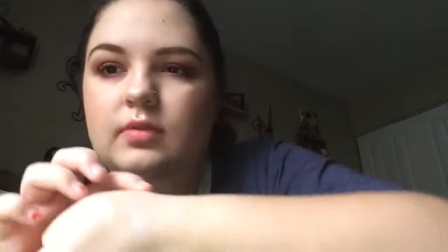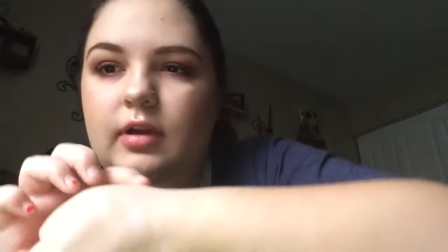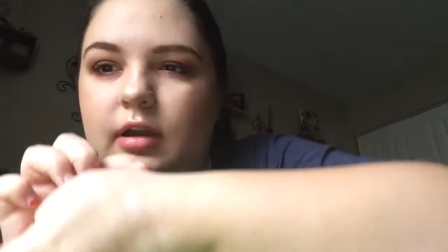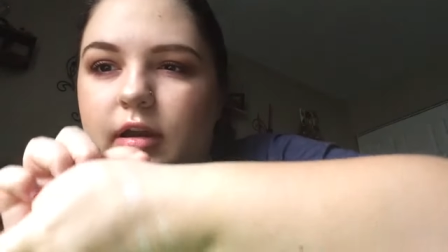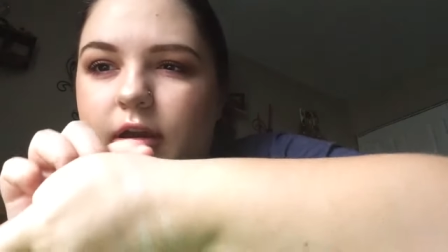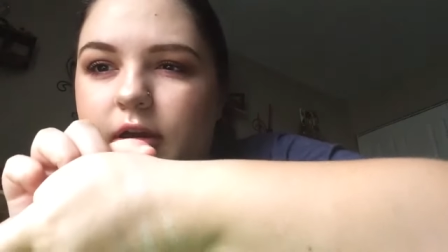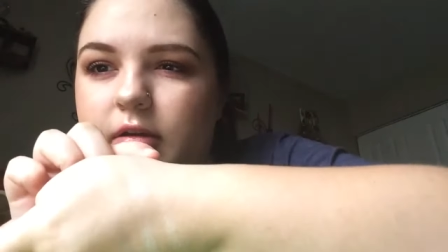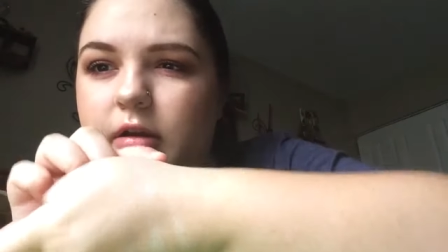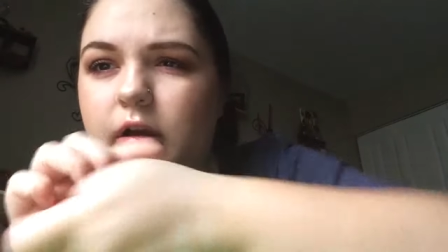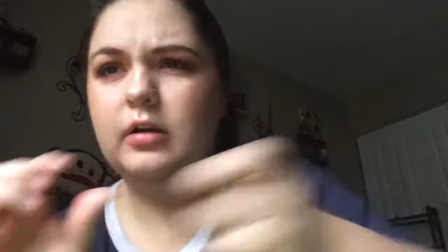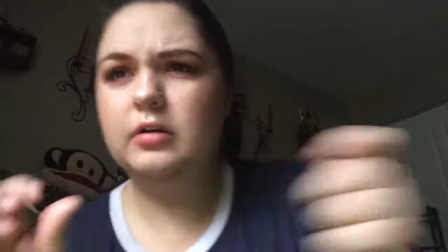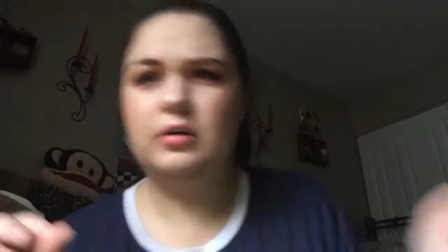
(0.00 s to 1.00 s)
right
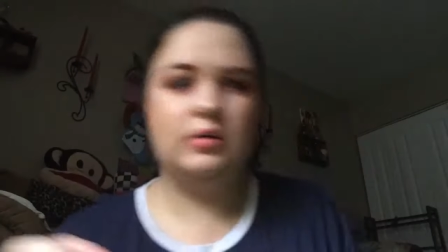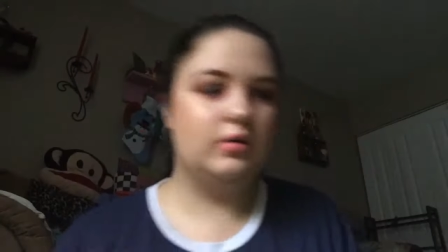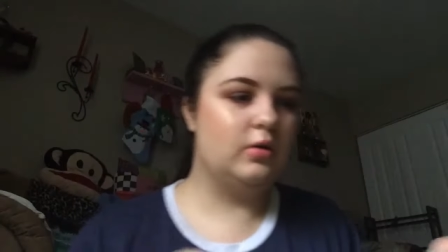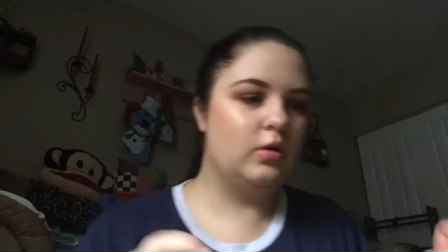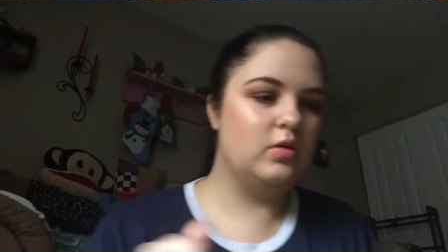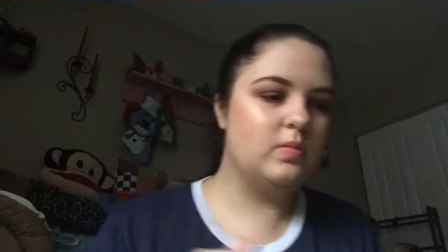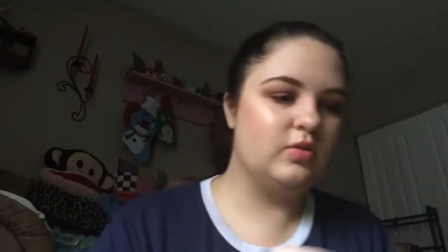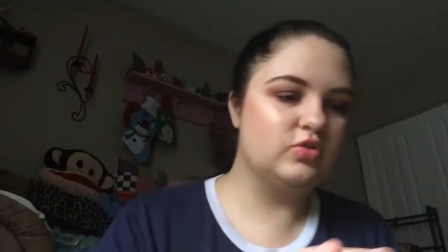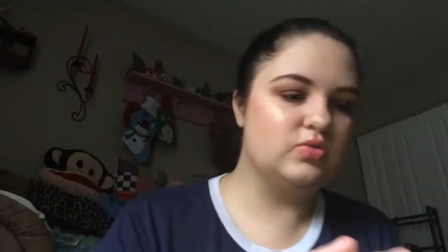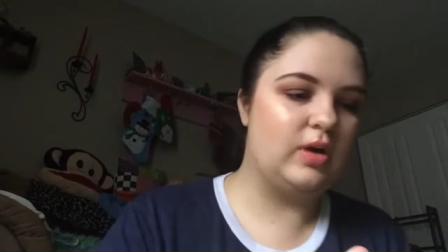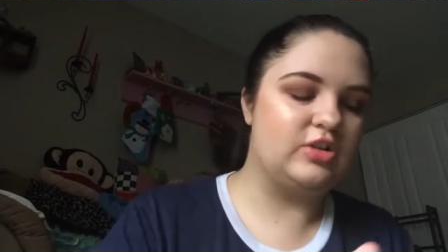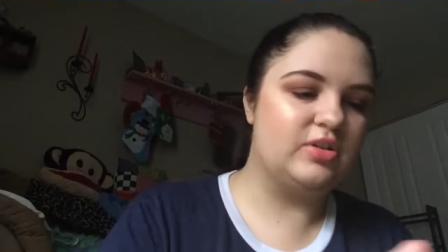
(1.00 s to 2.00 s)
oh horrible
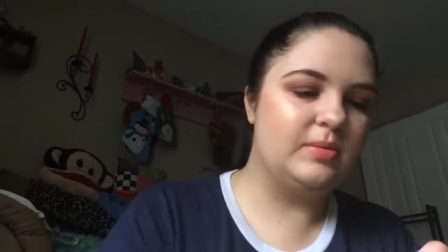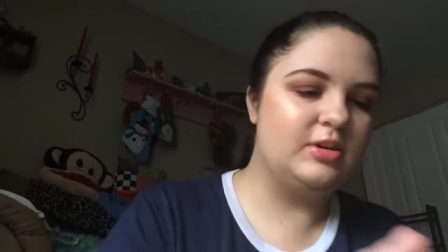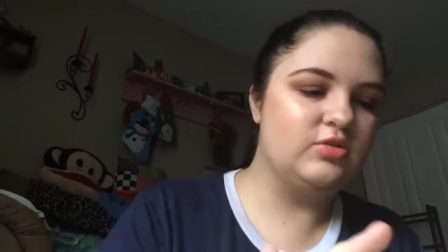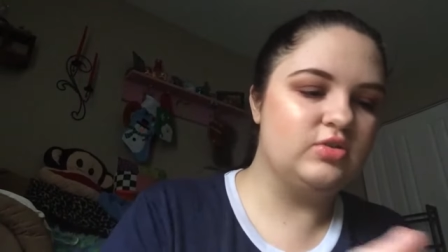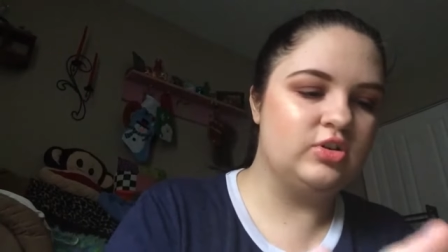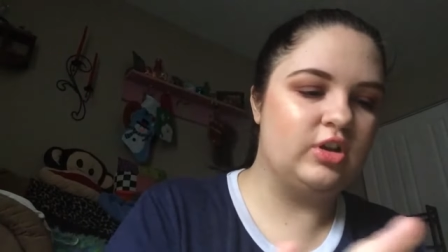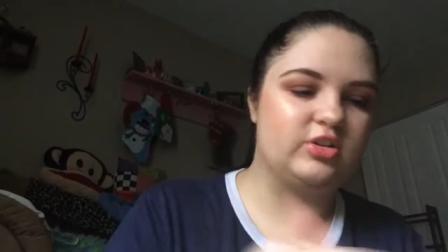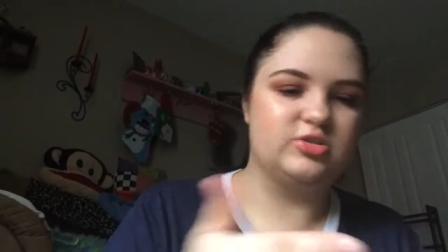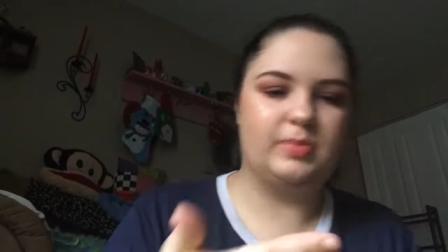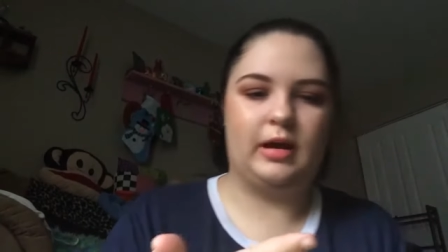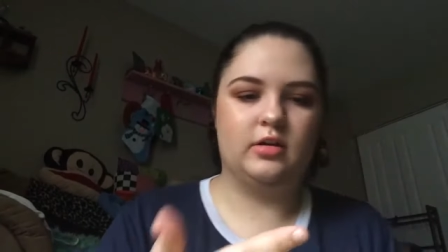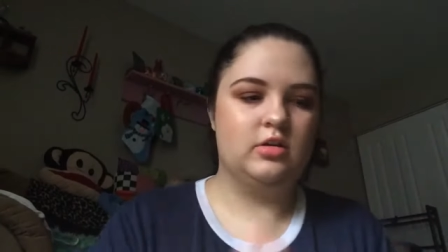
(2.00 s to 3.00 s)
swatch let me do it in another
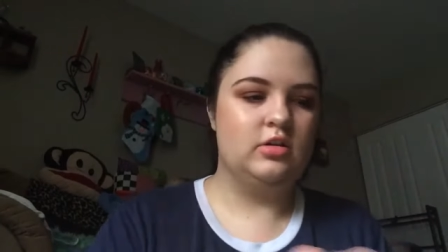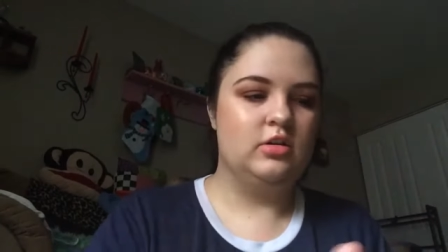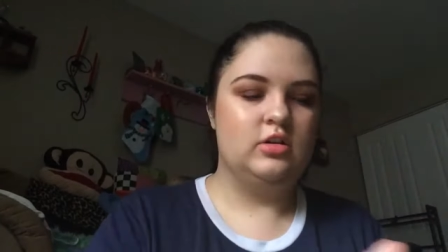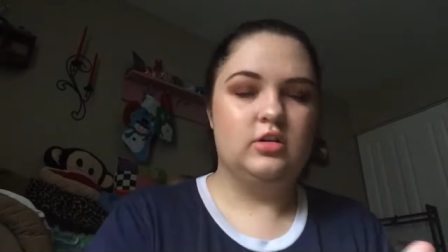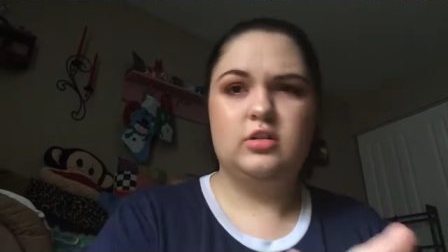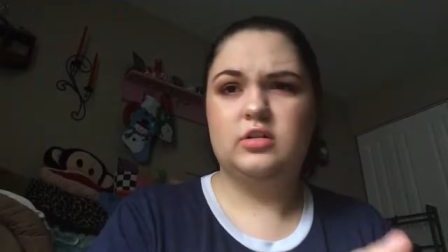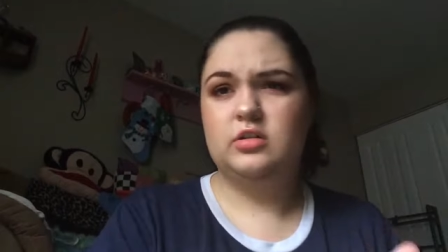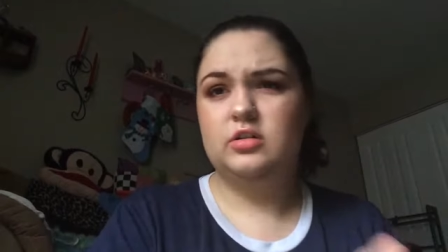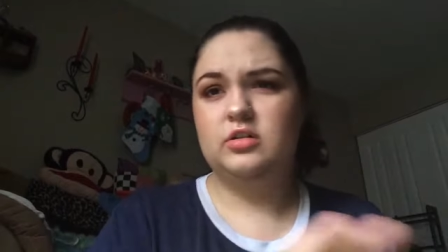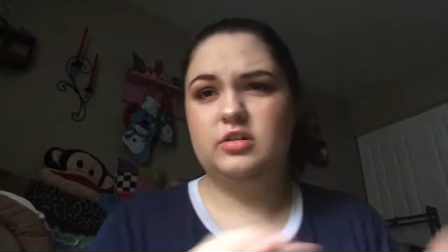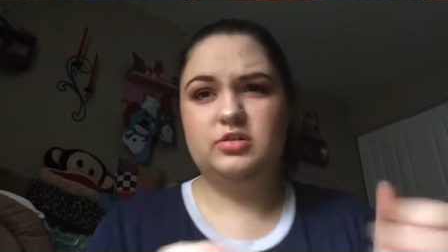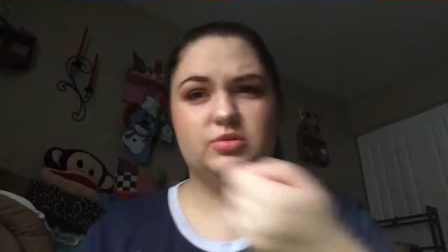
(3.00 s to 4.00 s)
spot
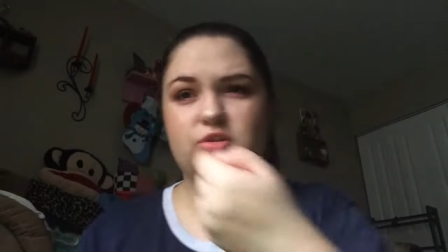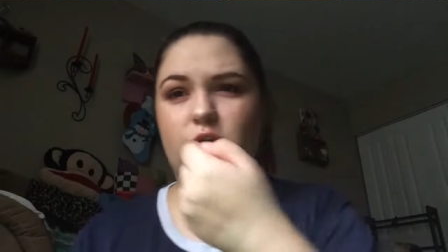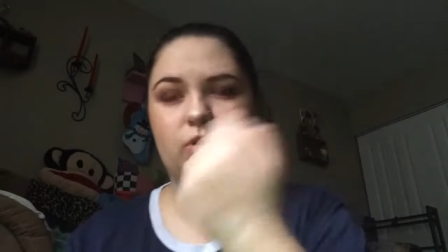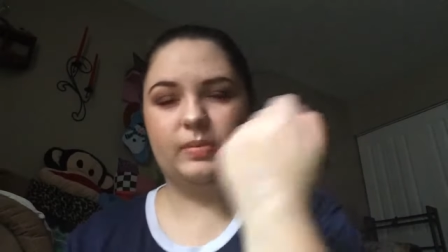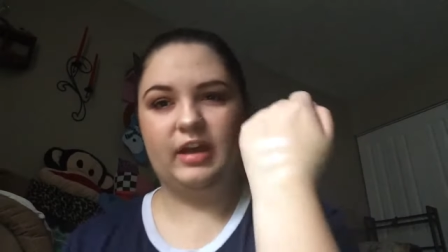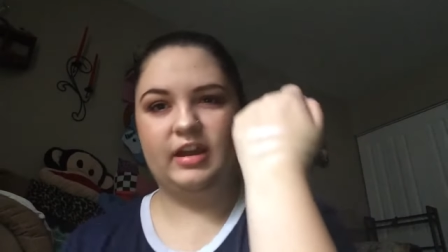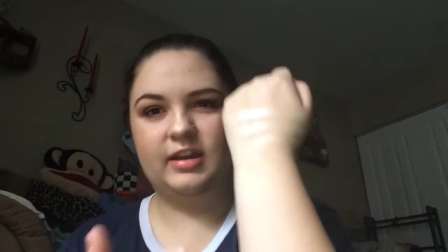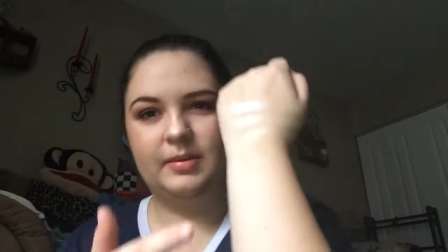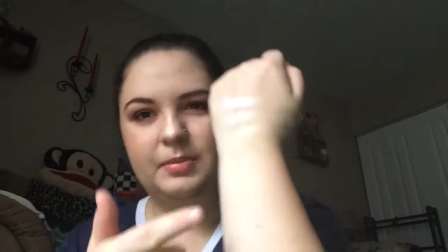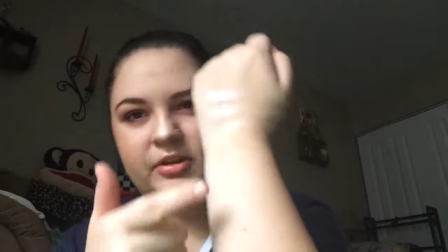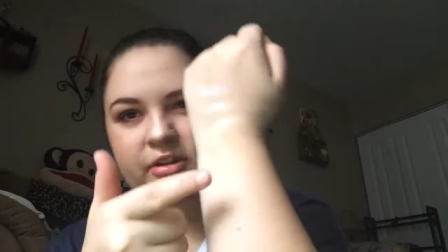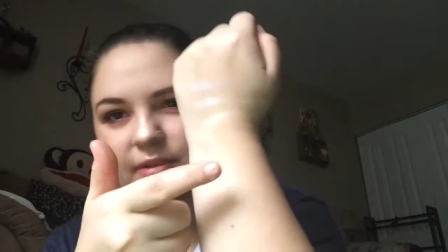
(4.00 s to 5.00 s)
this was a horrible idea
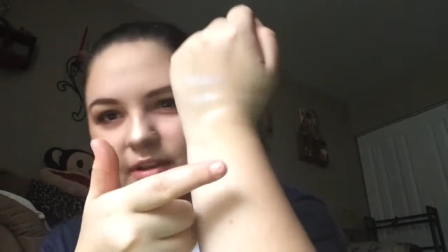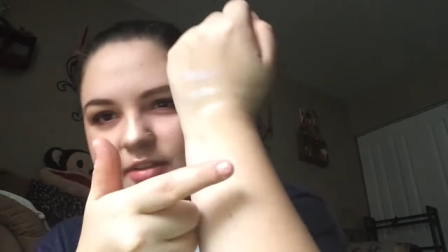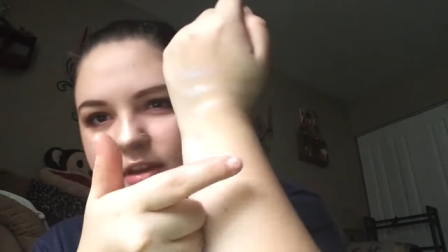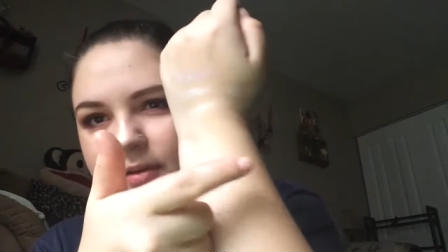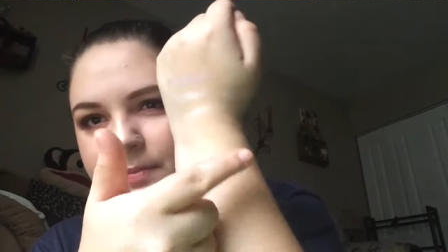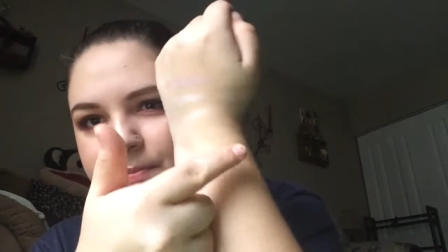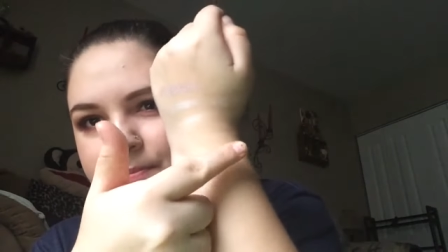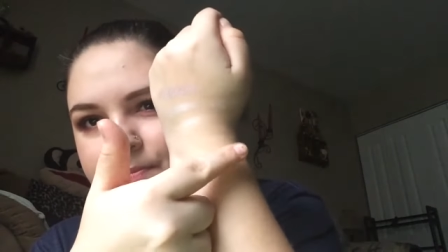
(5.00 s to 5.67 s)
putting it right there